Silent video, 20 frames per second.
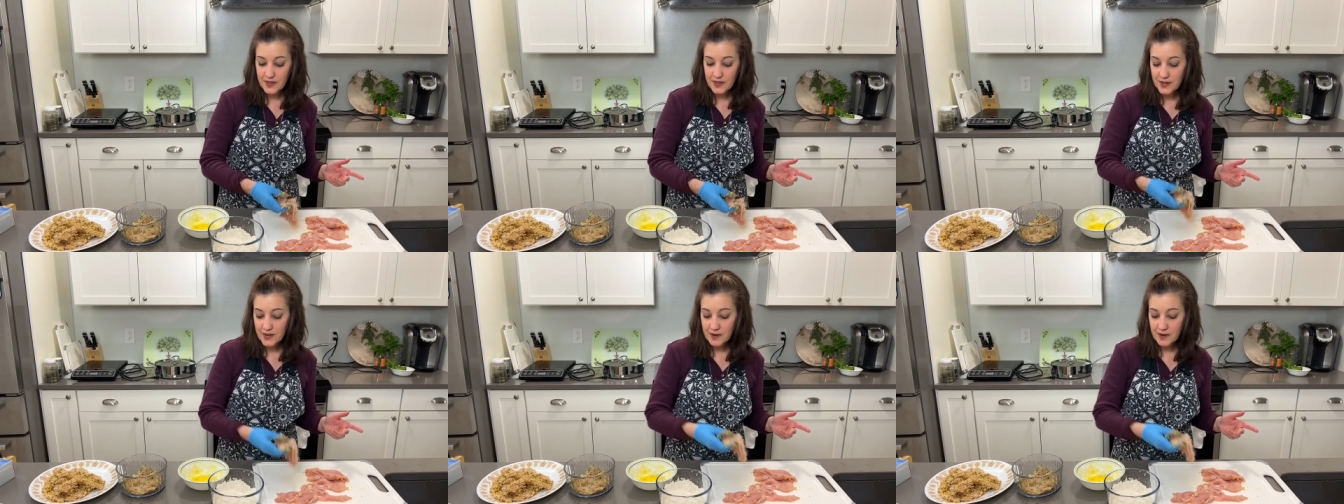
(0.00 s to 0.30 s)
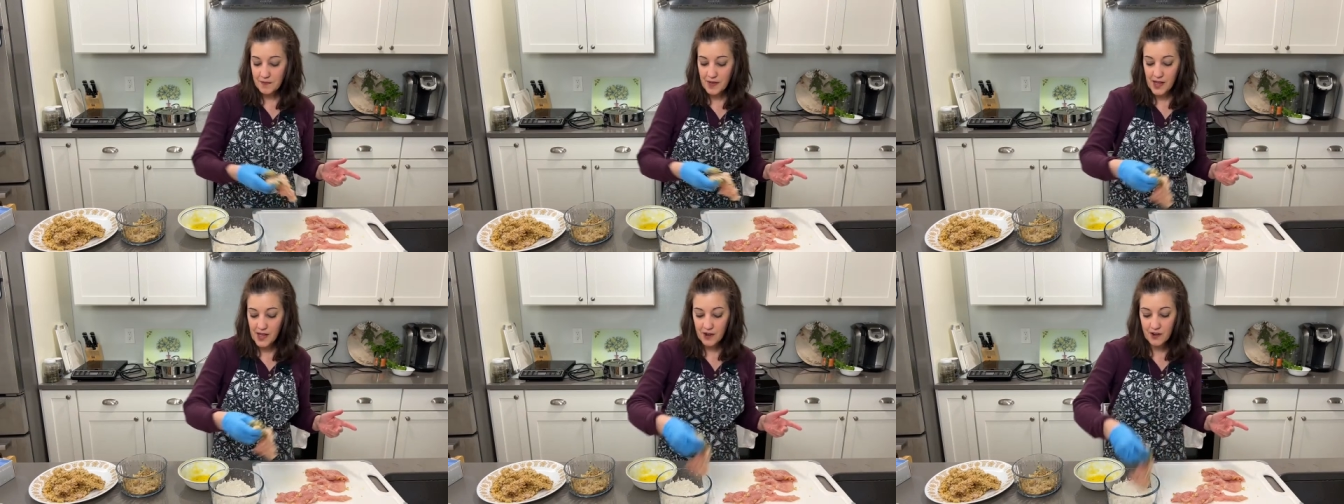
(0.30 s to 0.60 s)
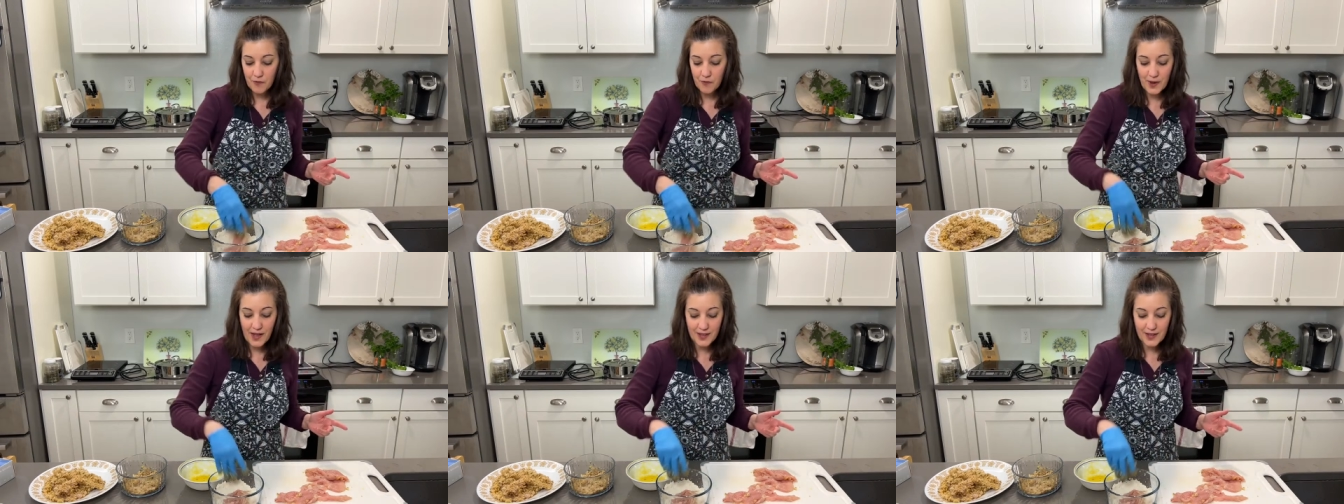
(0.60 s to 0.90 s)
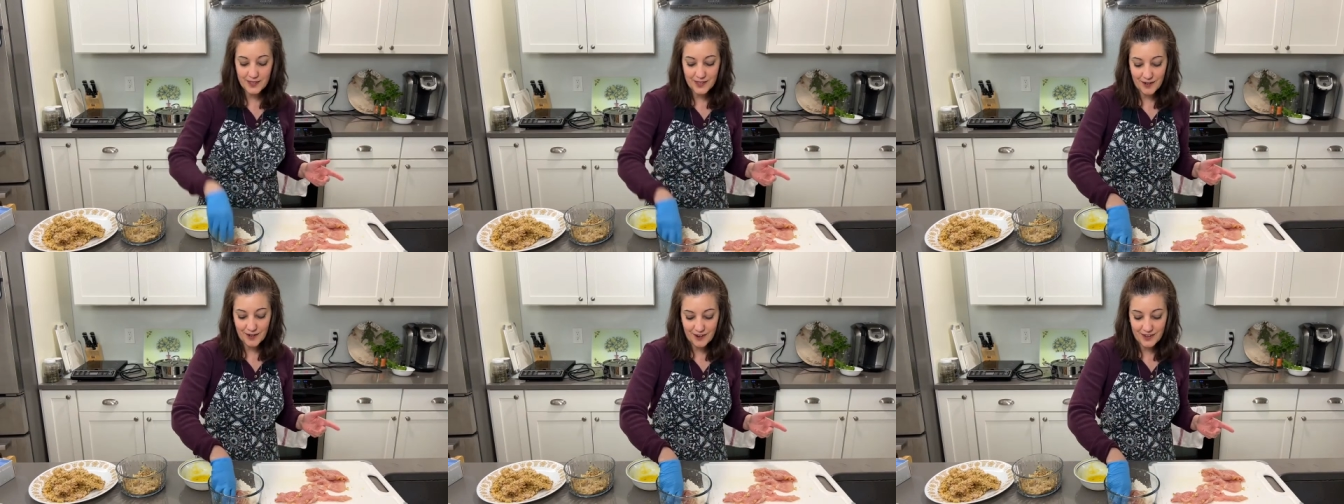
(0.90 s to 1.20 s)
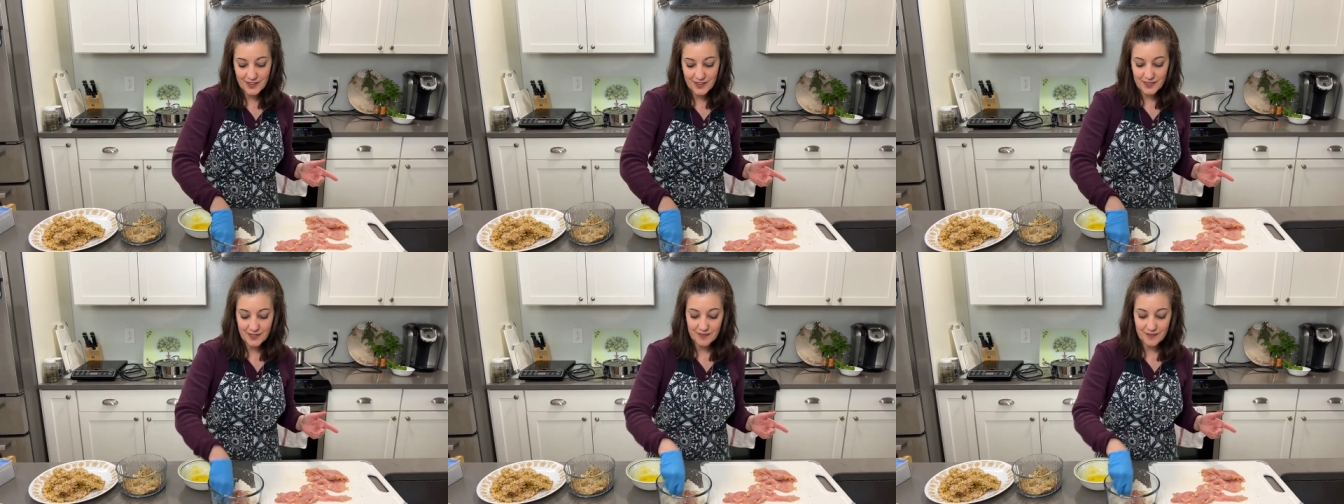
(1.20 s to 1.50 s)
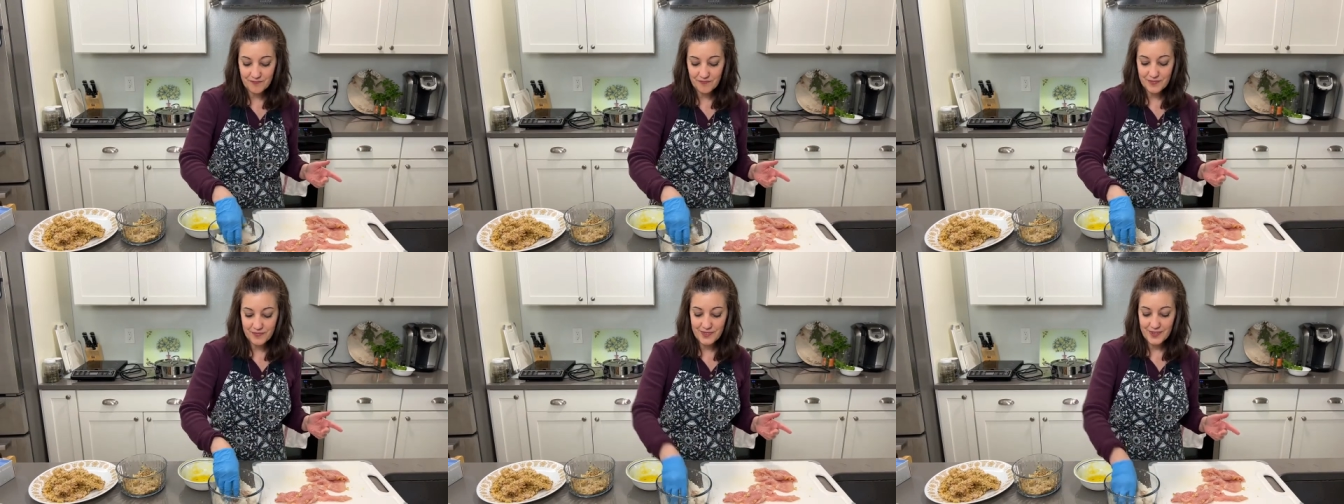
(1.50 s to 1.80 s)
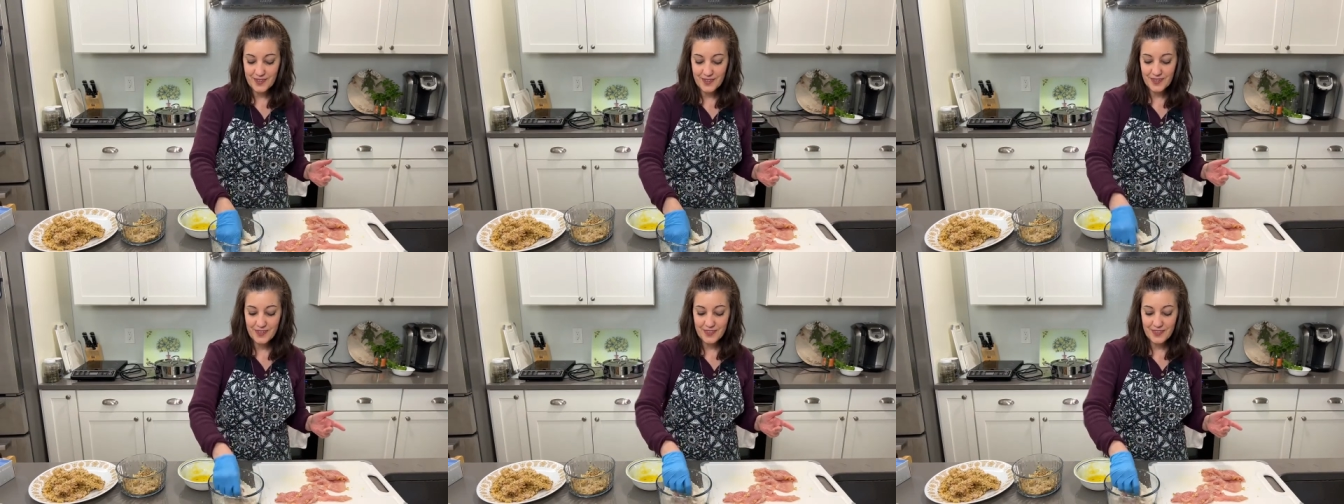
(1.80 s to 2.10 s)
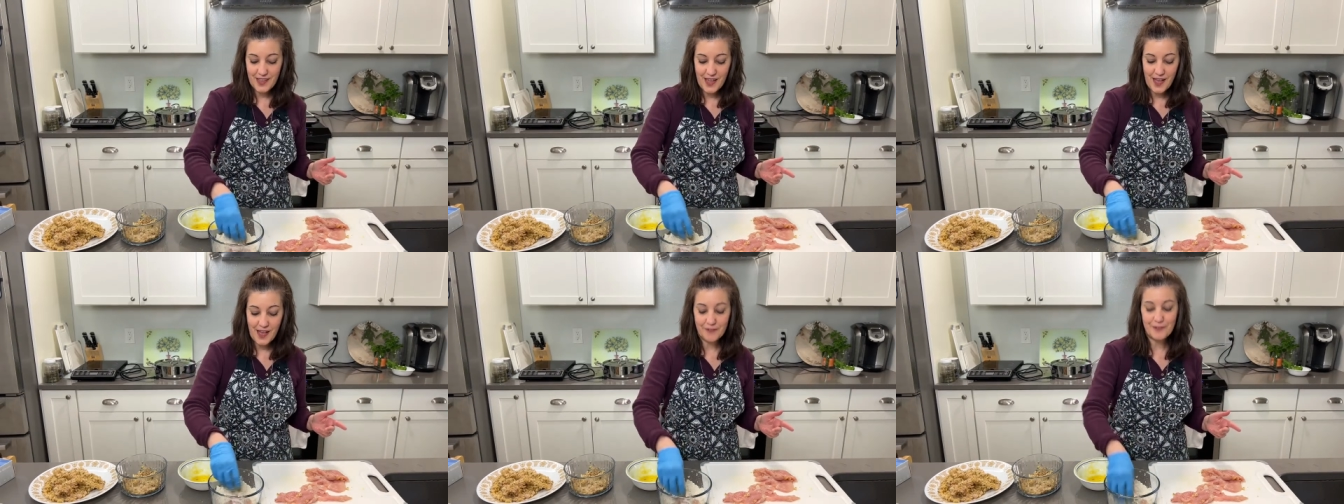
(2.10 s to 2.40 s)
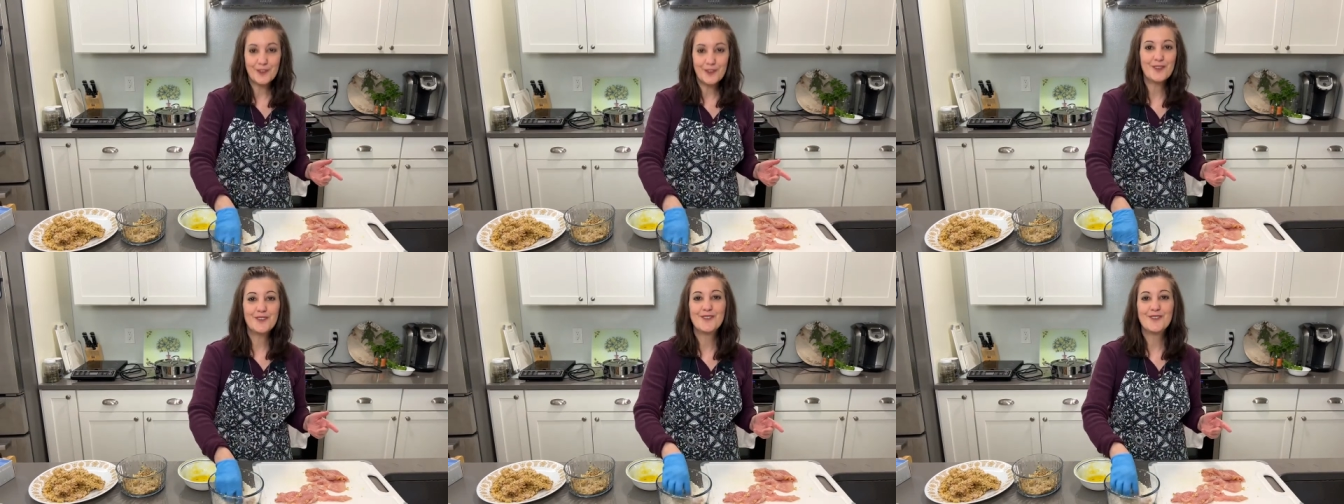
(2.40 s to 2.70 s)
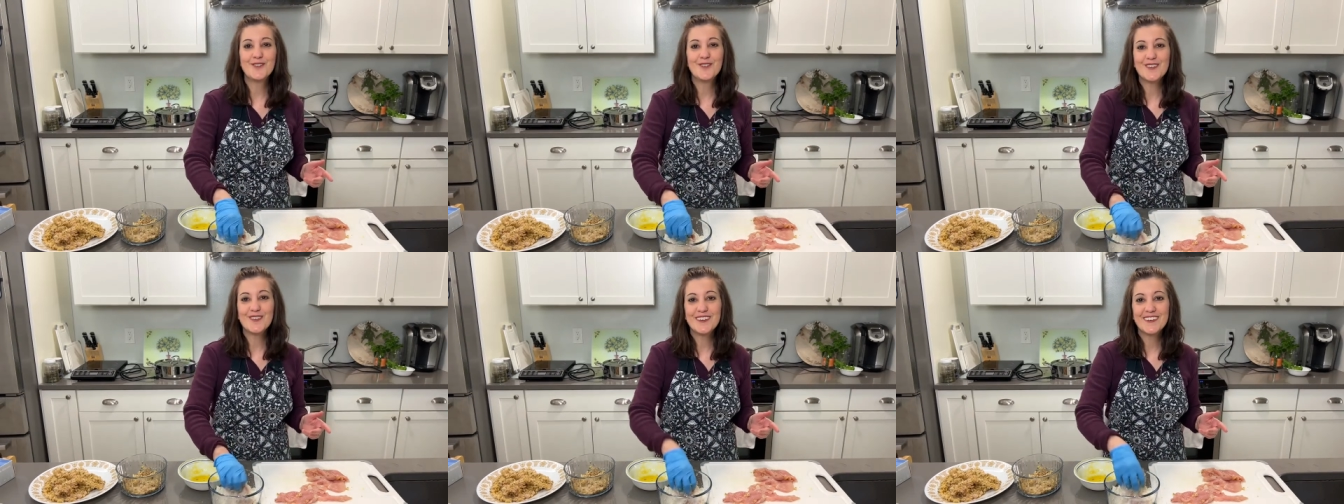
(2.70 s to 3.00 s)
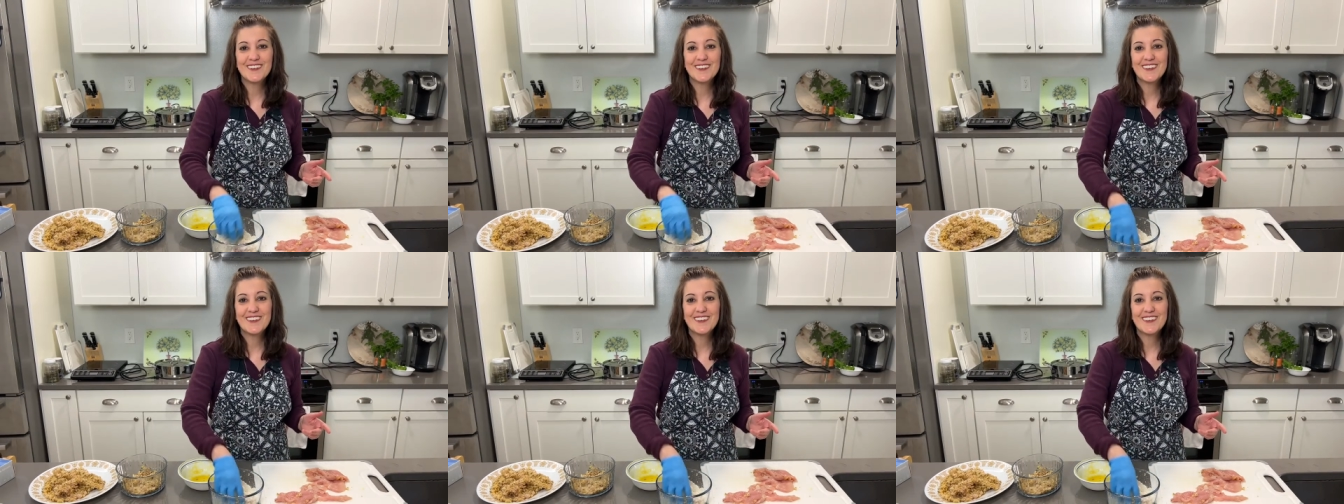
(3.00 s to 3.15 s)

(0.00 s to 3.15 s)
Didn't matter if we got there in the afternoon.